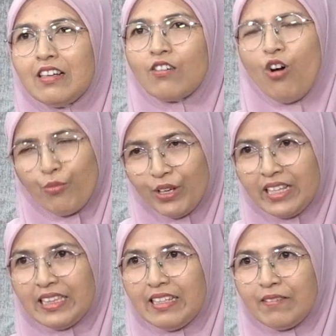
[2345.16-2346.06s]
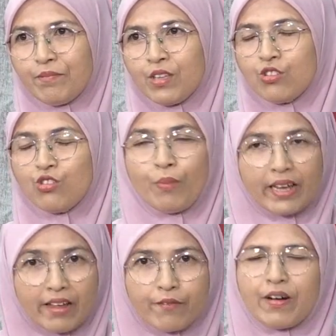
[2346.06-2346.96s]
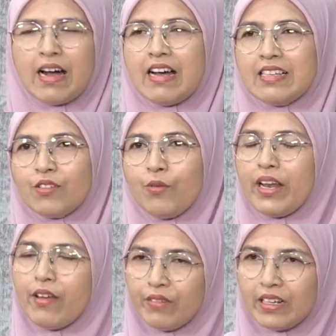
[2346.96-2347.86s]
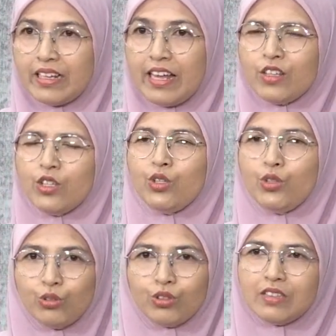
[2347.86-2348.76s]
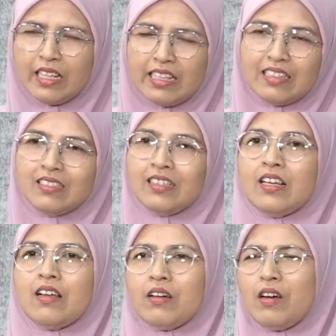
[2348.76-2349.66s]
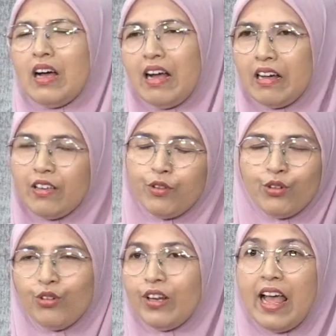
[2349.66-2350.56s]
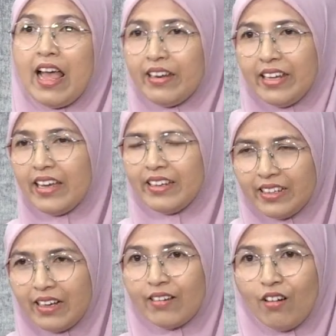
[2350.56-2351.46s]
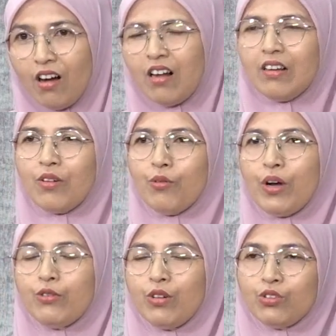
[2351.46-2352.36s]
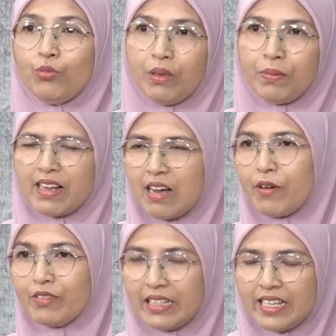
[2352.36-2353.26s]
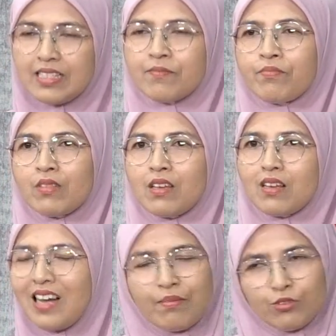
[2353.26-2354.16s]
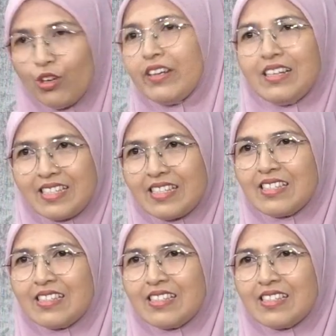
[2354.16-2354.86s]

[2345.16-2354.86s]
community. Mm-hmm. So my advice, whatever that you think, if you don't have any idea at all what you want to be, become after this, come join us.